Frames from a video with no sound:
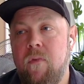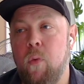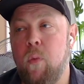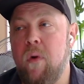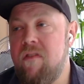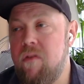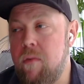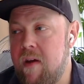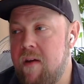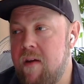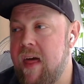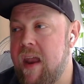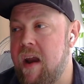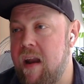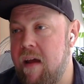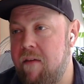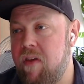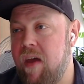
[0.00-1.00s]
So once you hear that
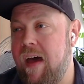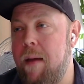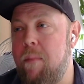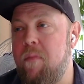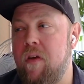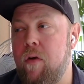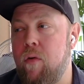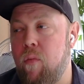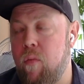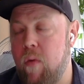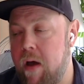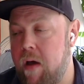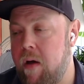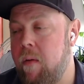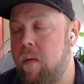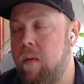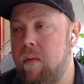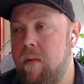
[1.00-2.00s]
enough times in a
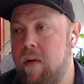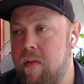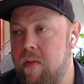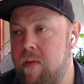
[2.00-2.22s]
row,